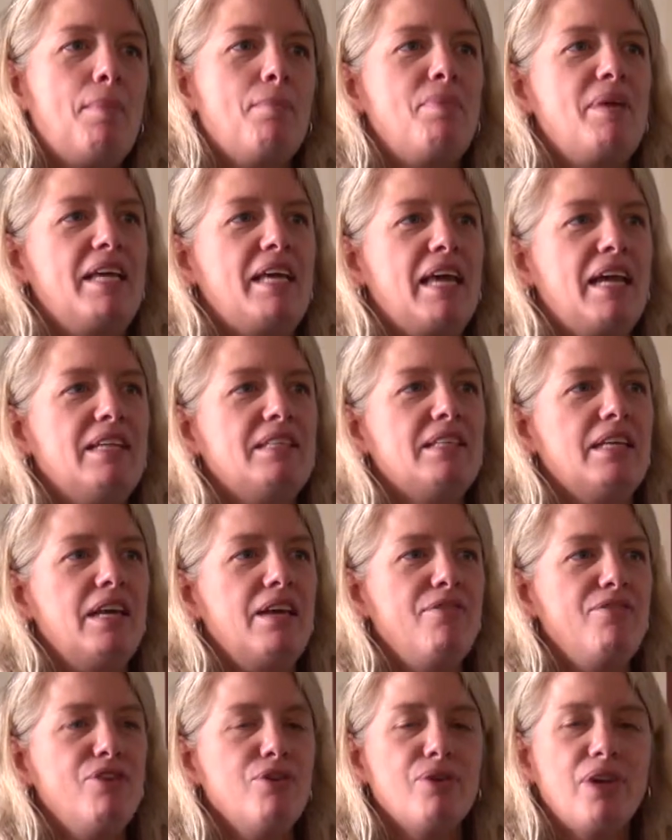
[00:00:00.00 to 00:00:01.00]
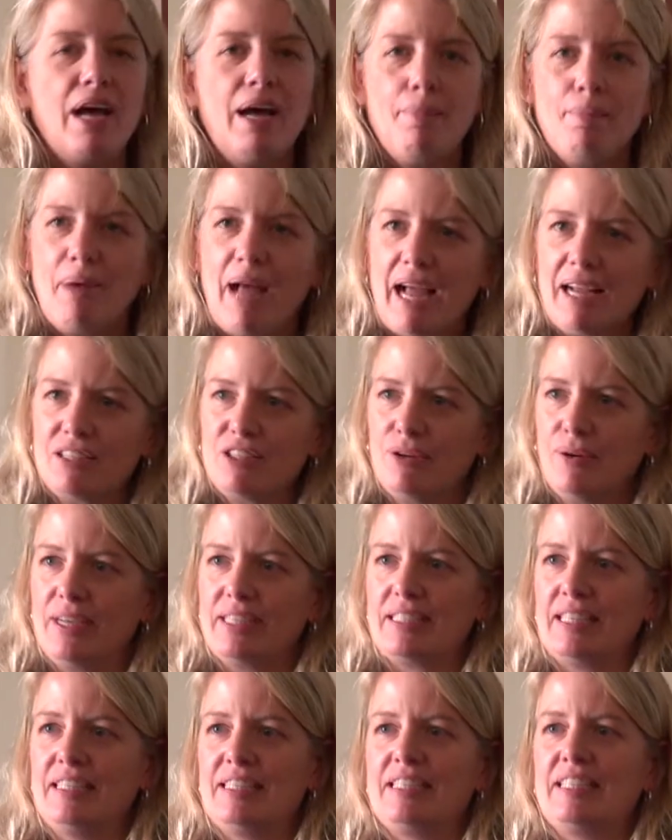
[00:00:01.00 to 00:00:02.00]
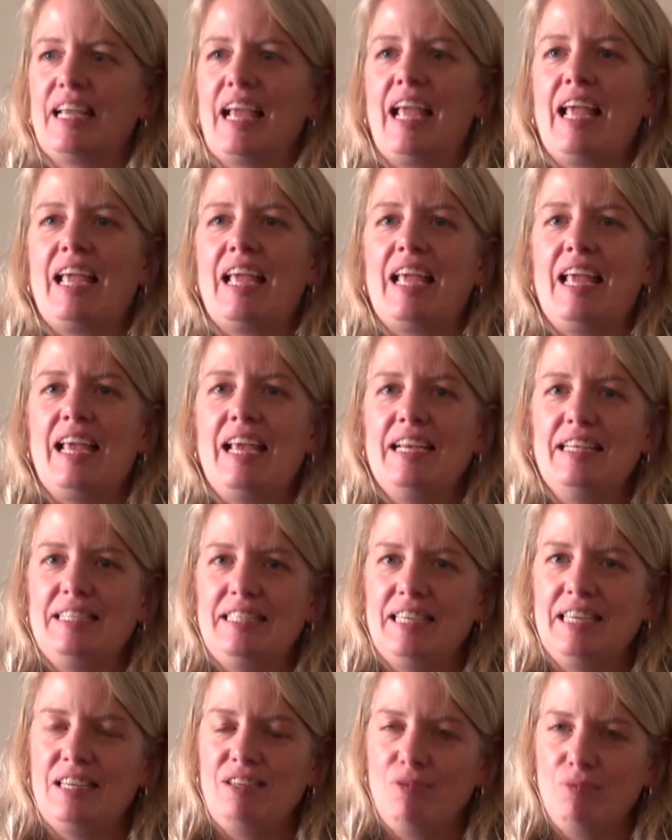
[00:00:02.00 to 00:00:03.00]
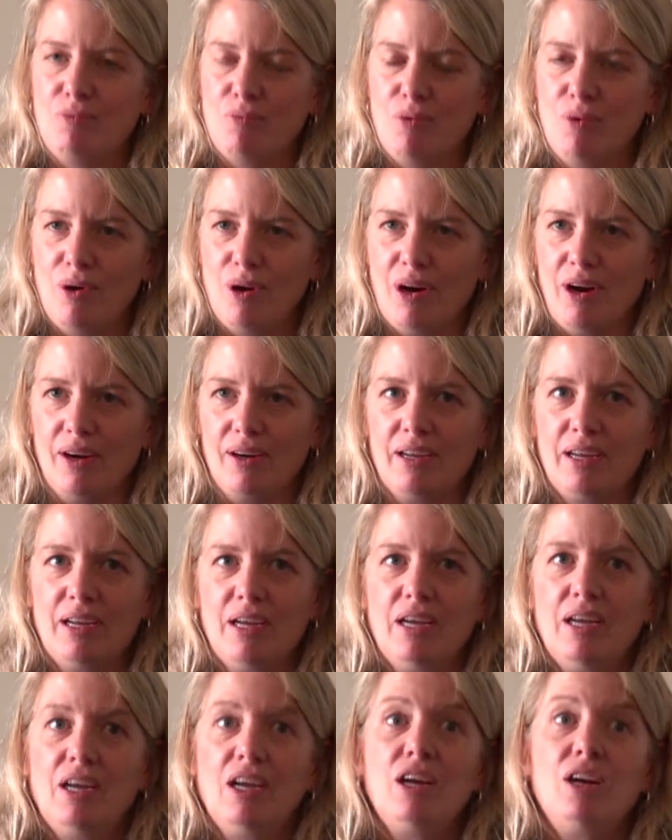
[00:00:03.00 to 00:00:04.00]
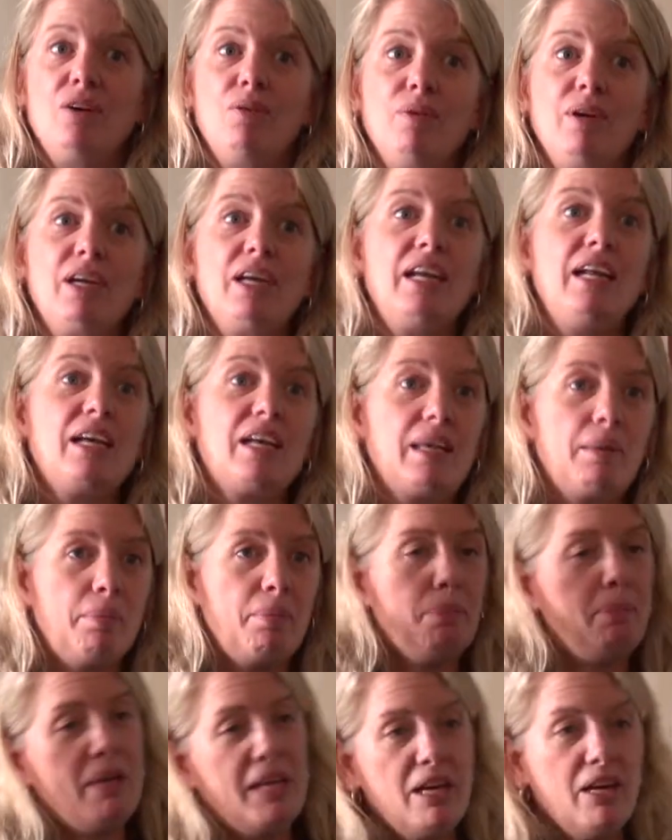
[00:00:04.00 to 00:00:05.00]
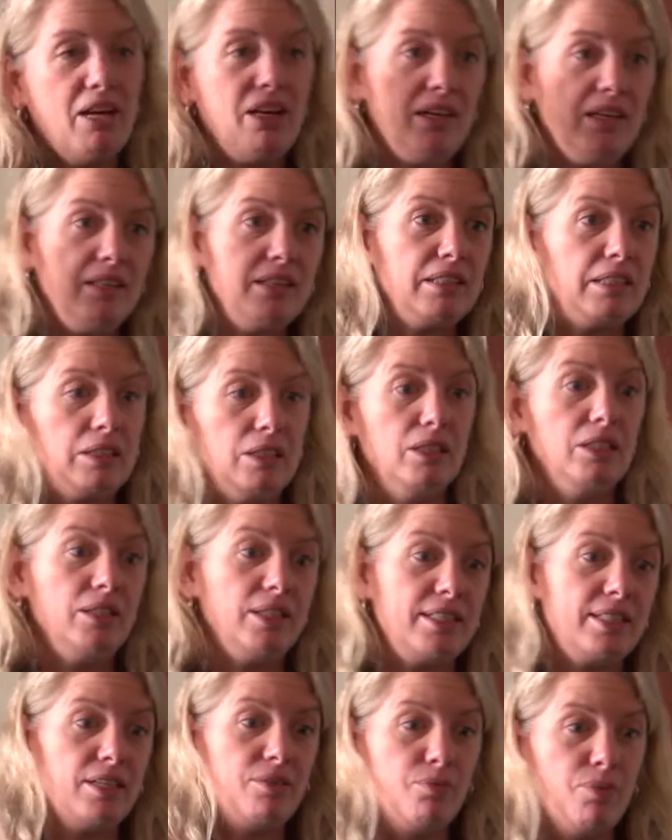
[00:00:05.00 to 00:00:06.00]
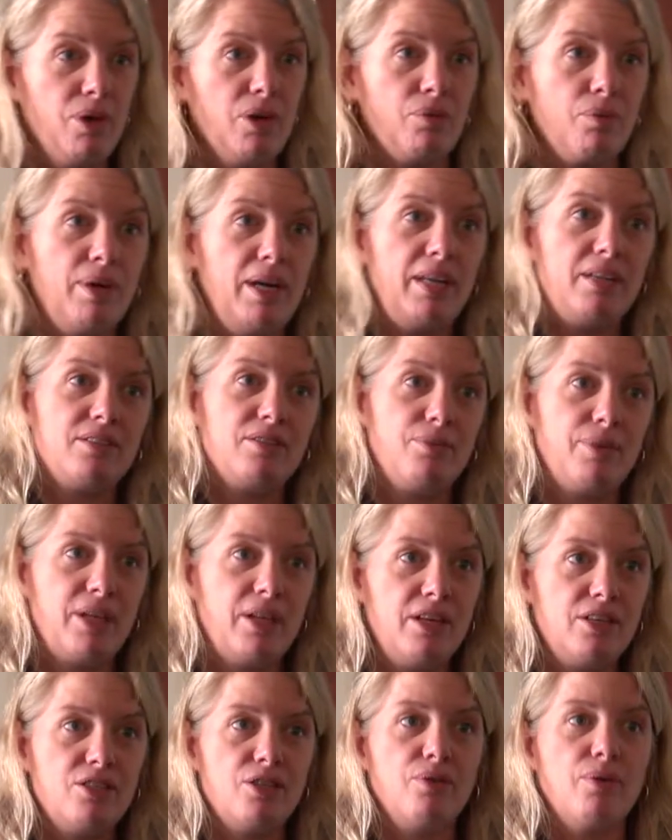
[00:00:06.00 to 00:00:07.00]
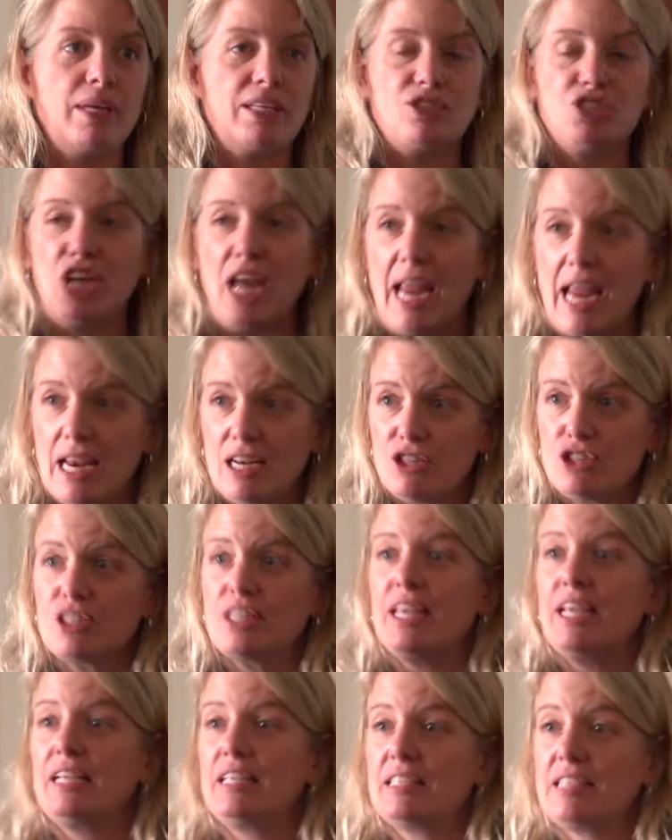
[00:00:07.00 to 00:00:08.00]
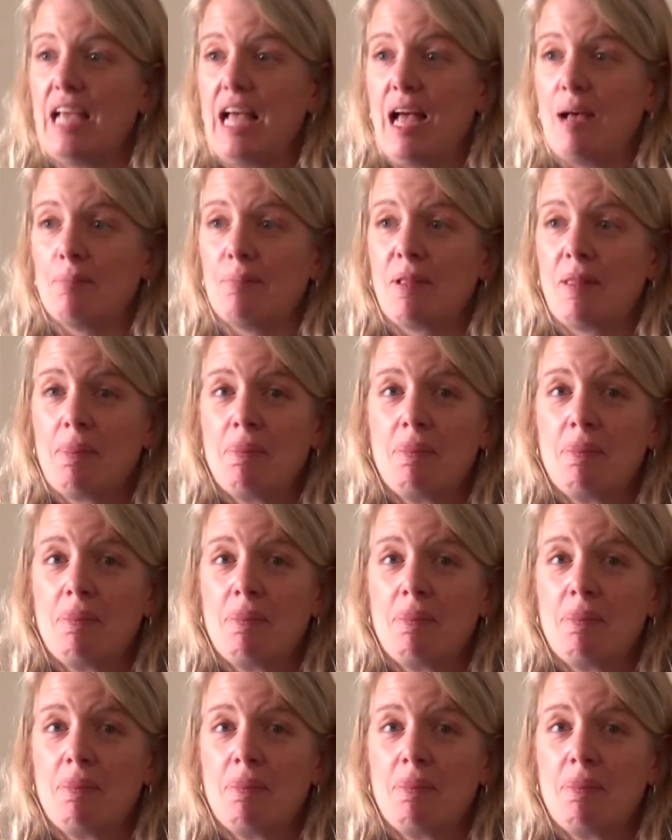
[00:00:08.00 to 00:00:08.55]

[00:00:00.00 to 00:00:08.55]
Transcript: Because if you come back to us and say, it didn't work, we're gonna be all, oh, it didn't work, what else are we gonna do? And change things up.